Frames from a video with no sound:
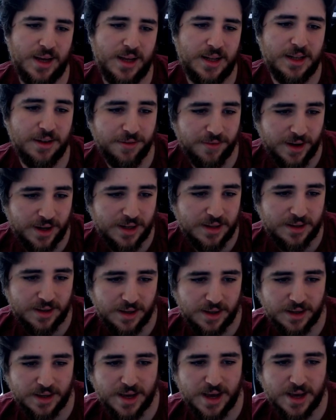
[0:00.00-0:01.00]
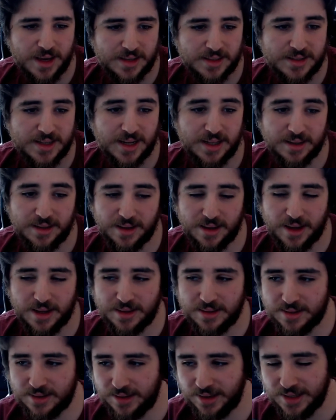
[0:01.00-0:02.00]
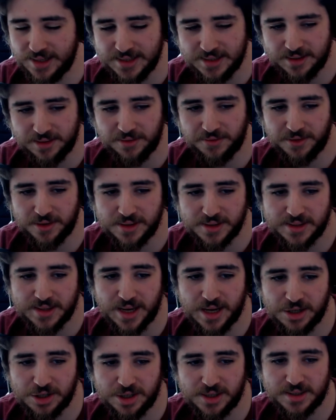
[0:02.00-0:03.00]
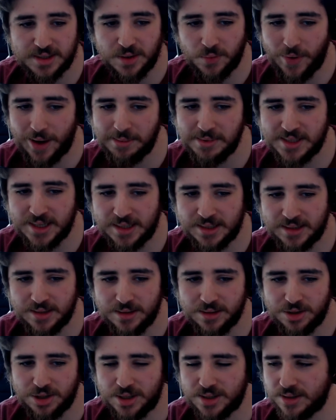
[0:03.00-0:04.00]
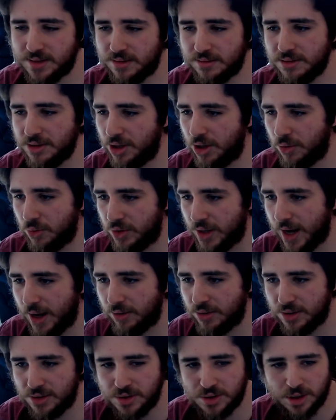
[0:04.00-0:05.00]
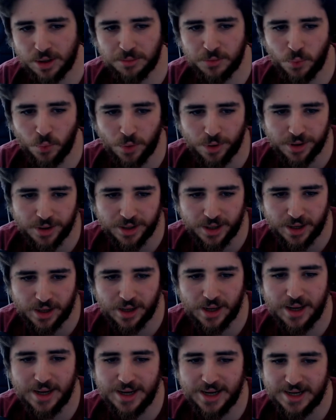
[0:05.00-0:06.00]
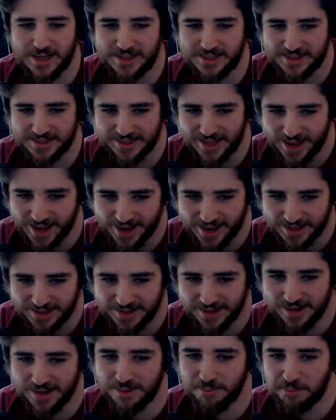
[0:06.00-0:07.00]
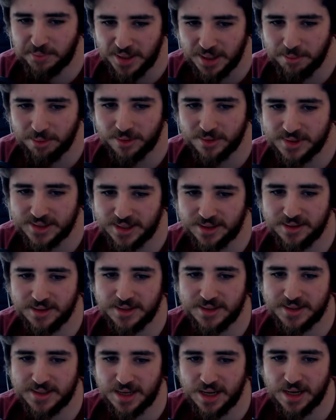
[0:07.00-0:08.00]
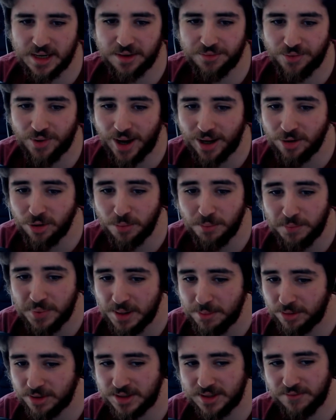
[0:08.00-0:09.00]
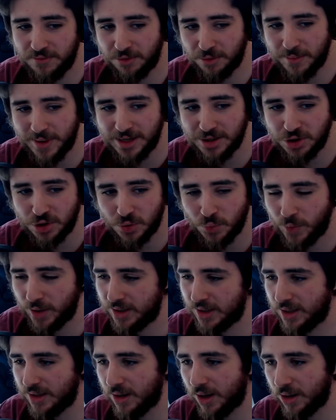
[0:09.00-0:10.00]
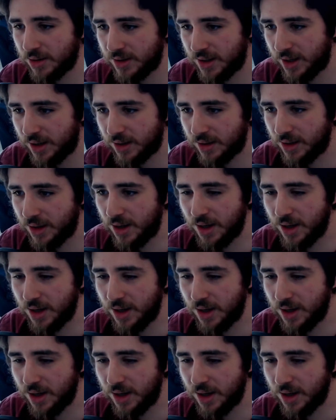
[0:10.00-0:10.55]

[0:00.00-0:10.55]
The funny thing is that, at least in the first stages, the website didn't just go down and stop working. Instead, people started seeing random people's information when they logged in.